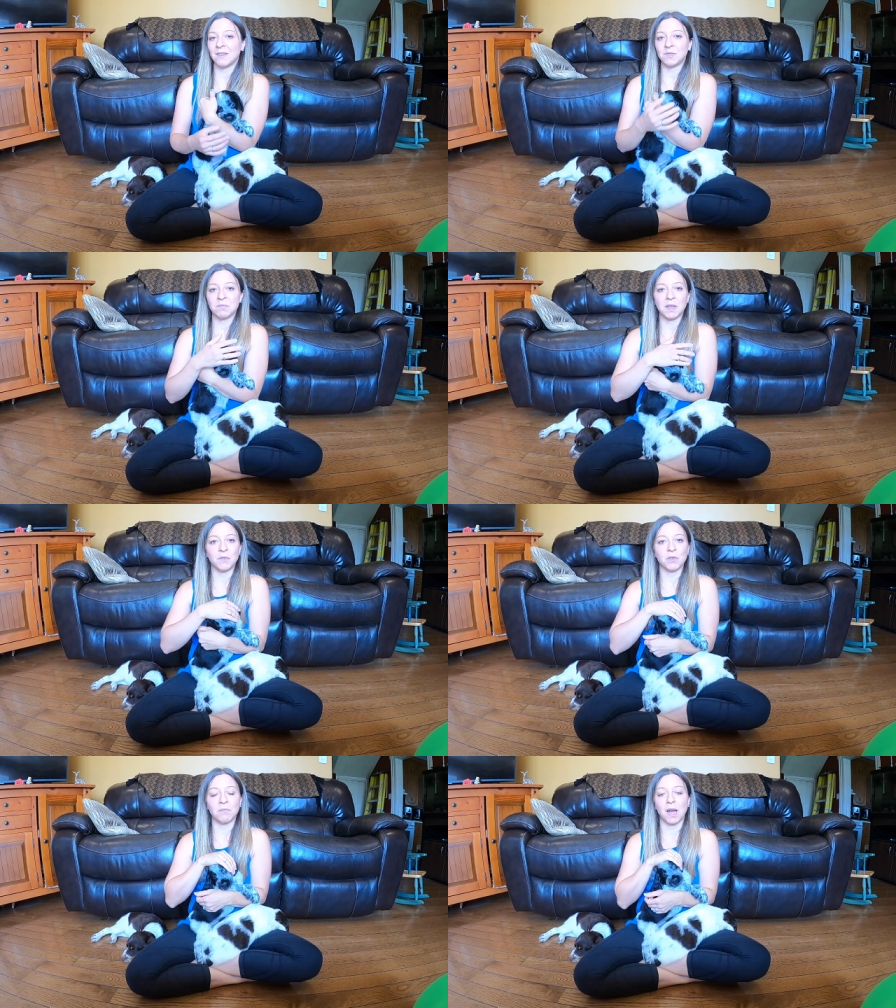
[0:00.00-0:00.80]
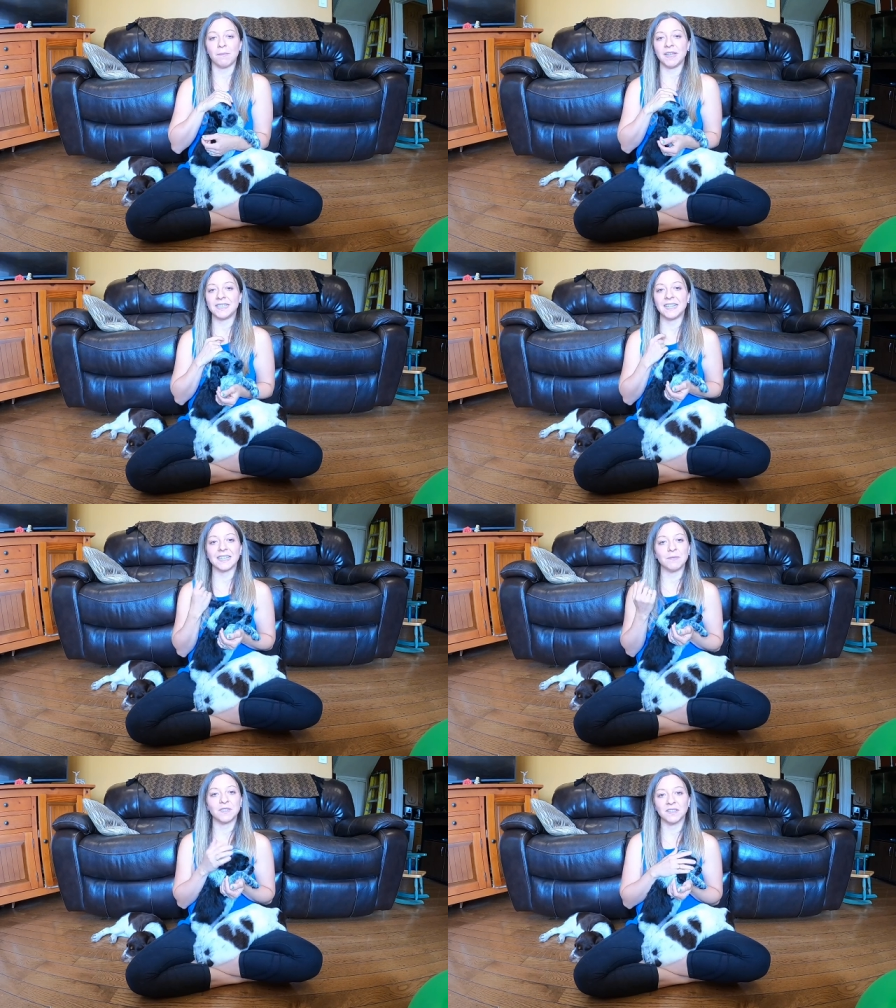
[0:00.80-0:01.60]
time to play with your puppy.
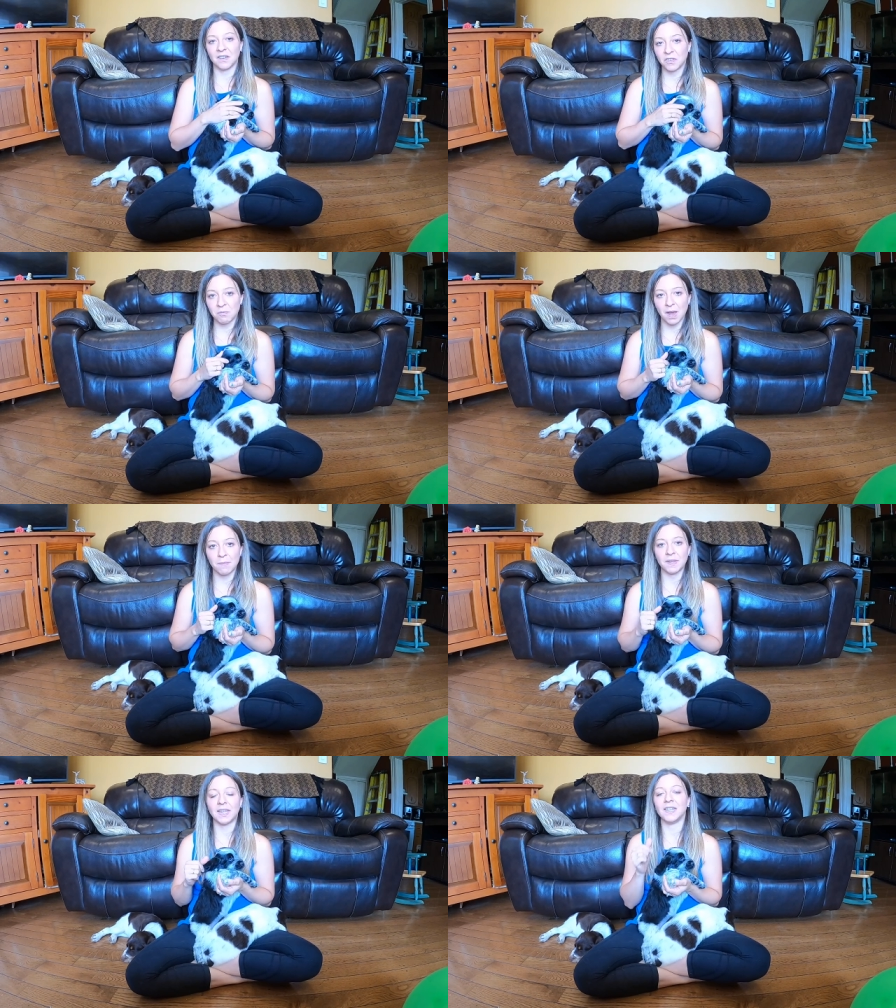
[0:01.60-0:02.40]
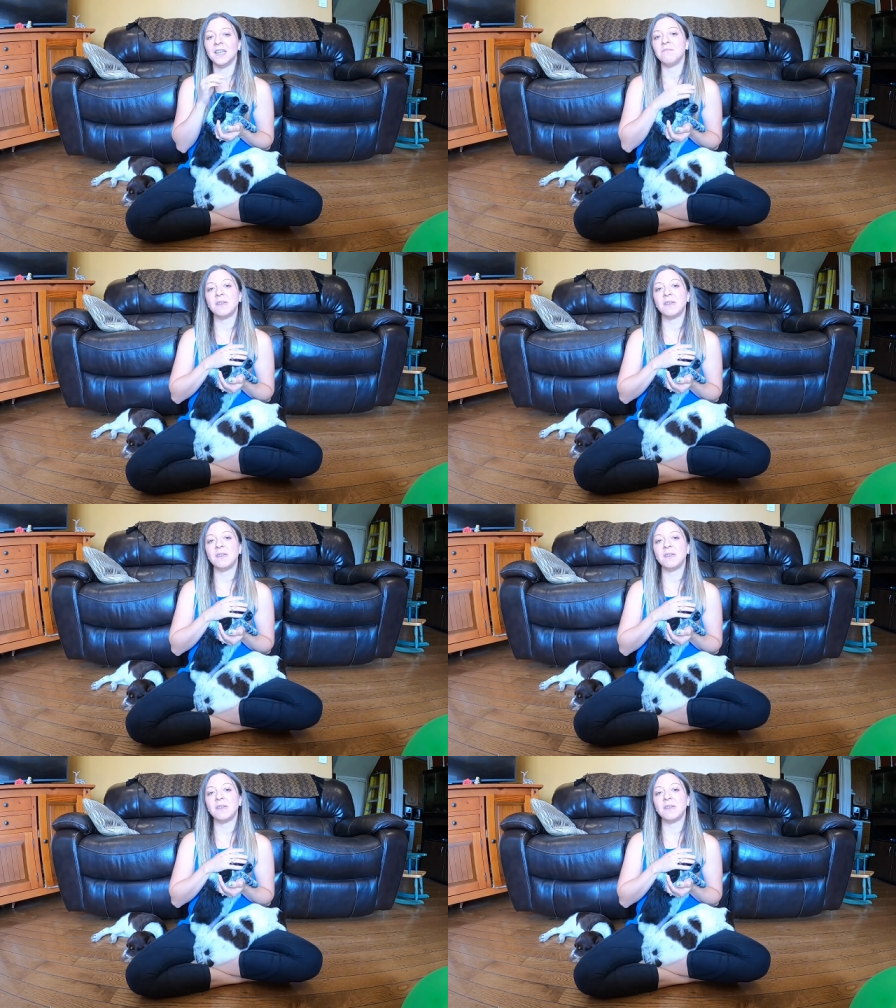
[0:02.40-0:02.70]
Take time to love your puppy.